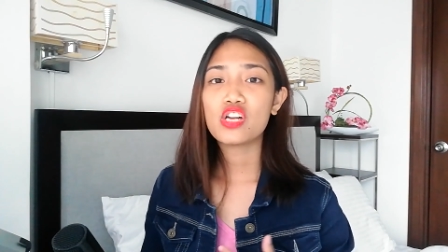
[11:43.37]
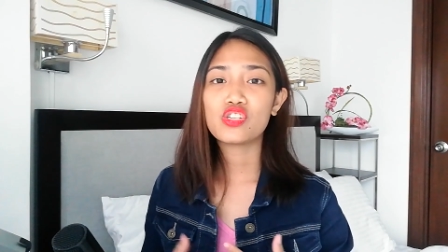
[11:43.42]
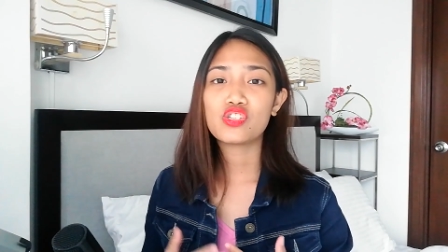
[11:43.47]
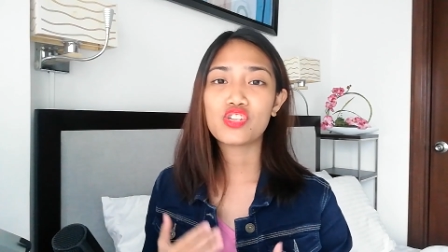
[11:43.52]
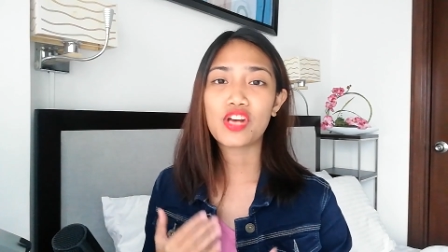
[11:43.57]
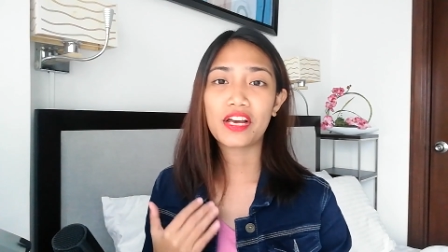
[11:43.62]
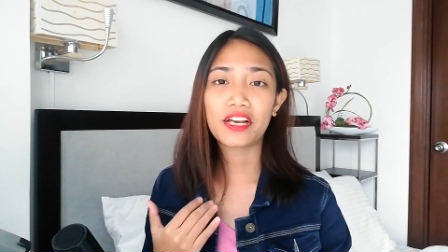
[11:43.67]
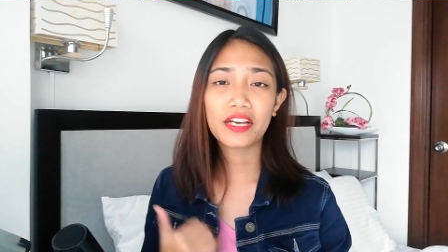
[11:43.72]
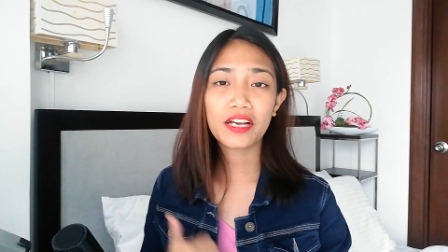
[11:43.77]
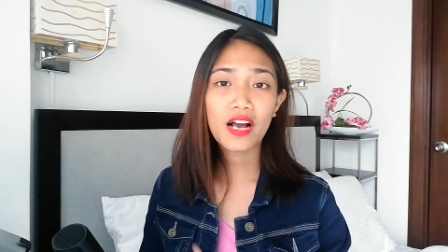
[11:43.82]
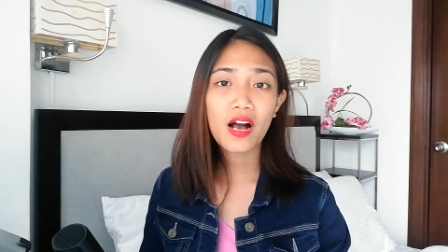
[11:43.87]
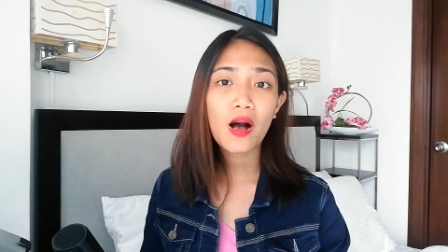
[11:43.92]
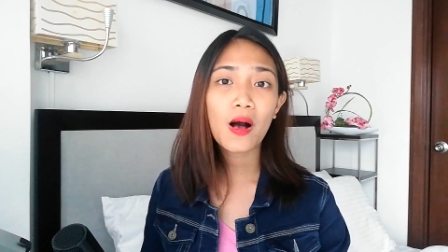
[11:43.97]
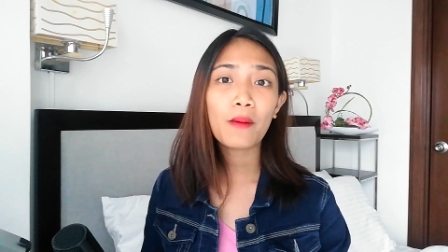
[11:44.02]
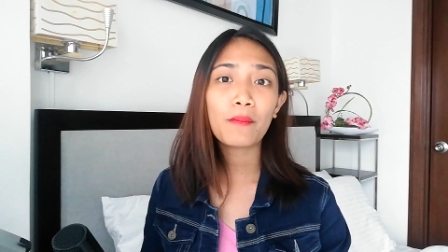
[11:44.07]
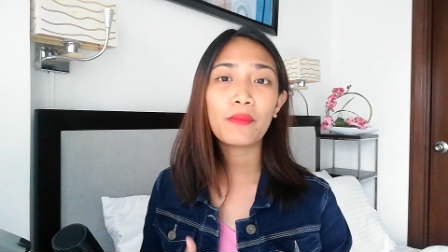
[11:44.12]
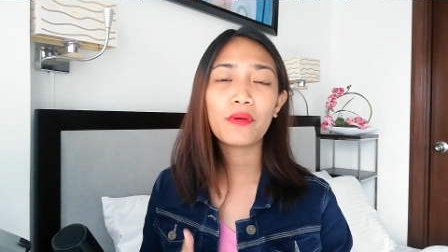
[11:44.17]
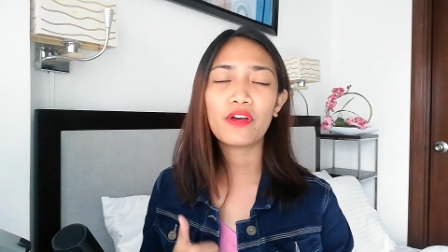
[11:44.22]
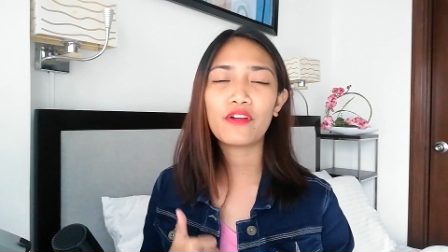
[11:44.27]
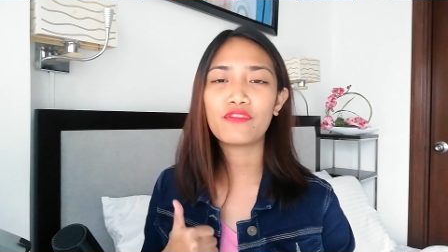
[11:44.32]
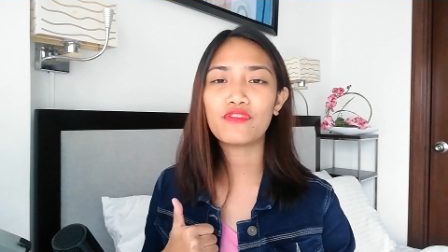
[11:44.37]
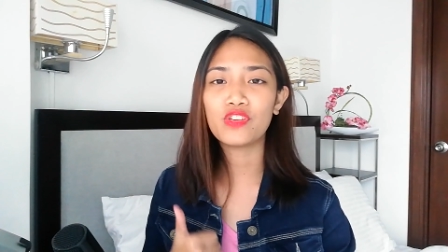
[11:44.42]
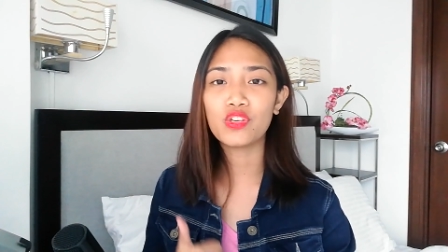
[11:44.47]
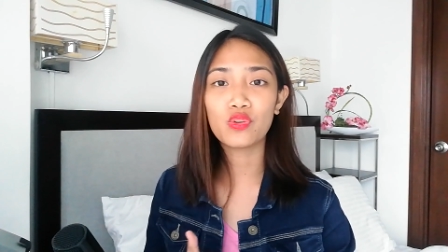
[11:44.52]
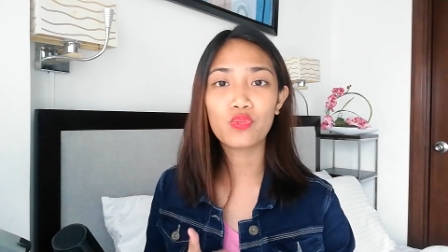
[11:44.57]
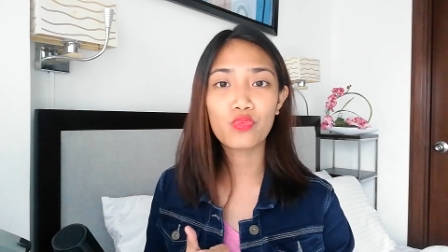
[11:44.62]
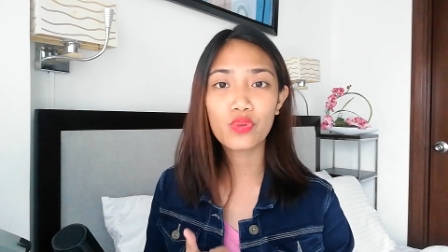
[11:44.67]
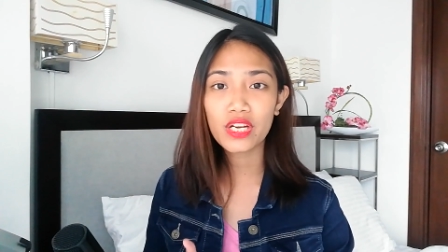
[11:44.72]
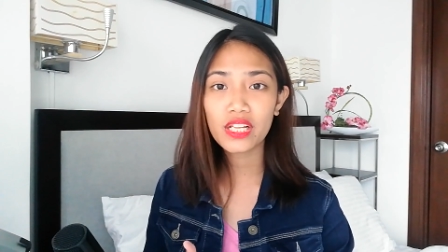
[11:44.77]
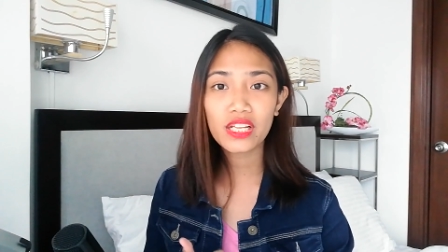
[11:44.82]
checking up if
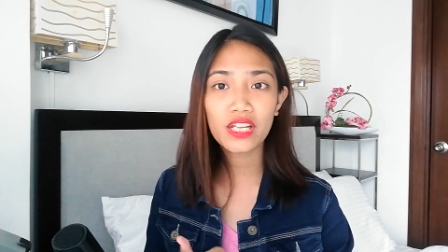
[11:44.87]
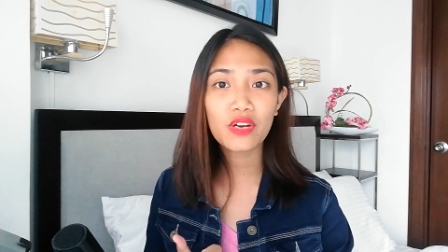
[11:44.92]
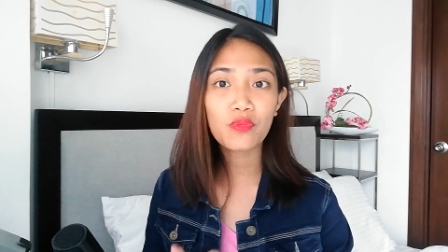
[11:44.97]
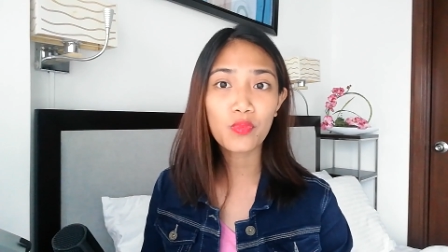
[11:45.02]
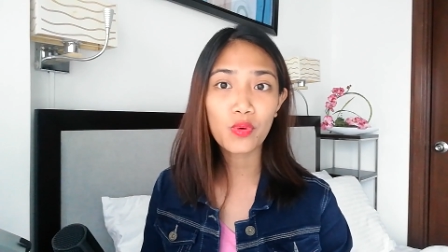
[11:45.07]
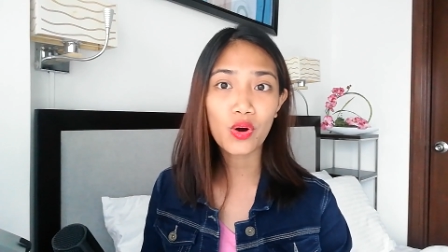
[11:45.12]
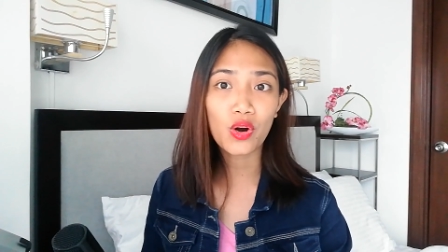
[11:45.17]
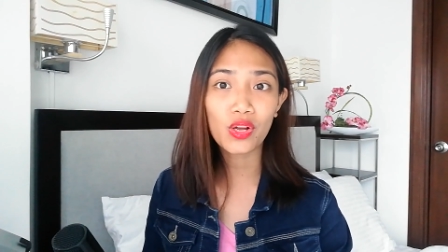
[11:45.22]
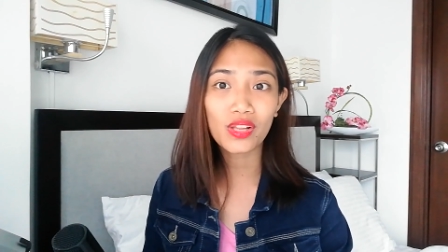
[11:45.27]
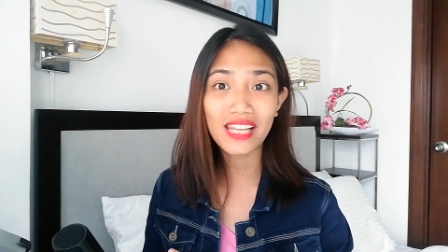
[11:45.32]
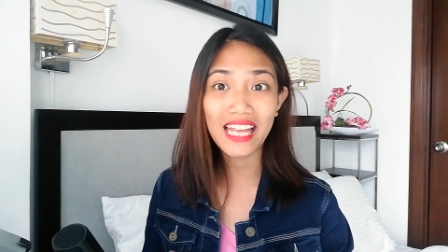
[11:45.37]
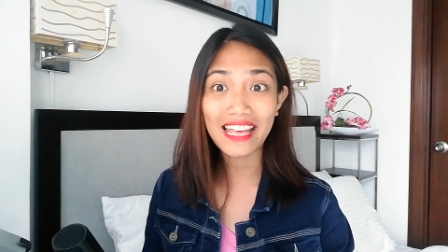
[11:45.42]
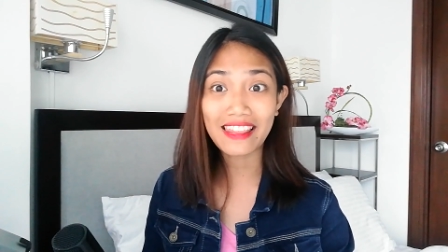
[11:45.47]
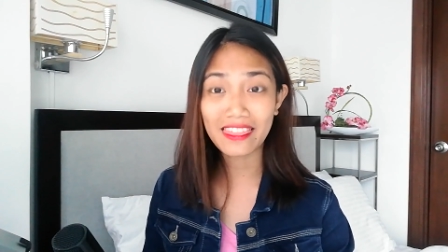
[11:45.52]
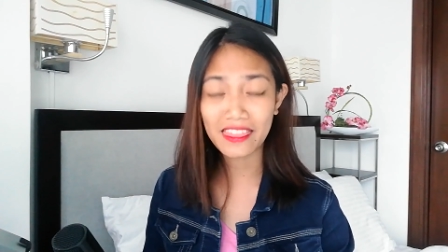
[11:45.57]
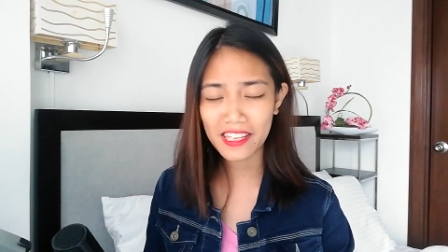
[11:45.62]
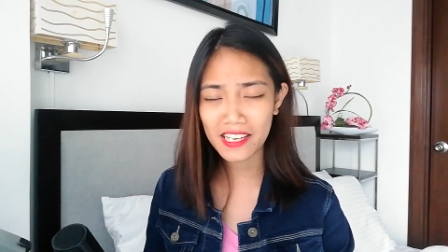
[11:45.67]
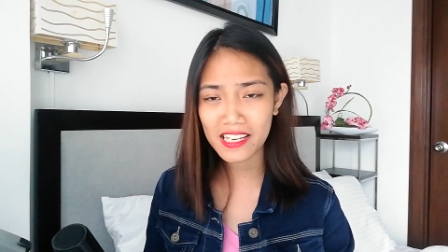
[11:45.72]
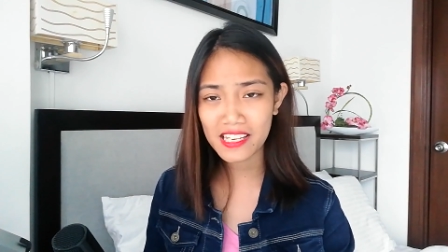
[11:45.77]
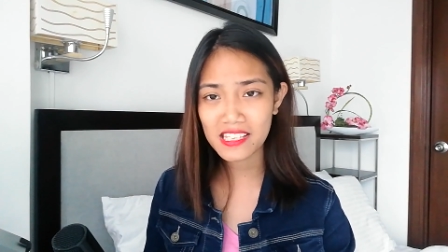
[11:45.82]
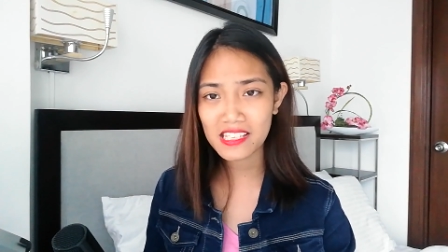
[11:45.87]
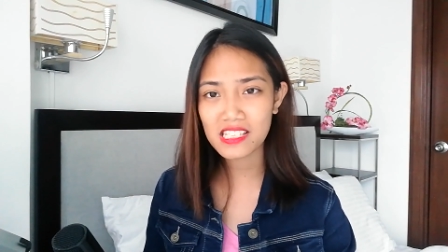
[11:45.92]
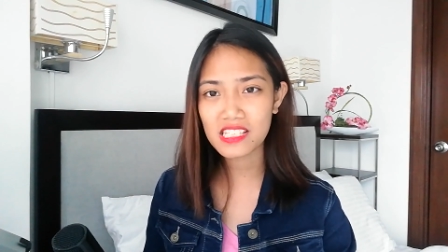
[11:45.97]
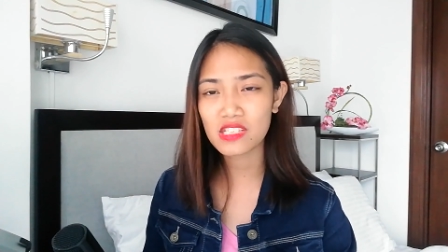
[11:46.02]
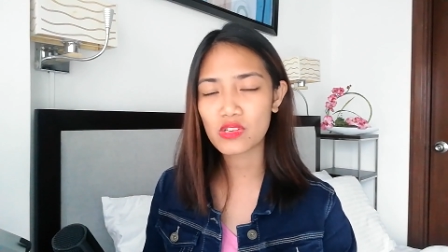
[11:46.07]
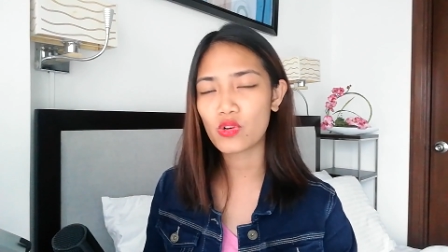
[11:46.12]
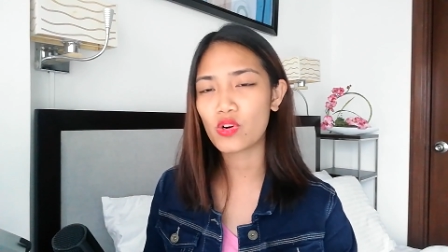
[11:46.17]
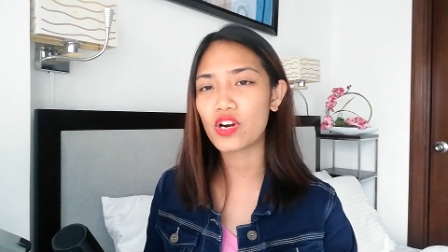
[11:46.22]
you really were like this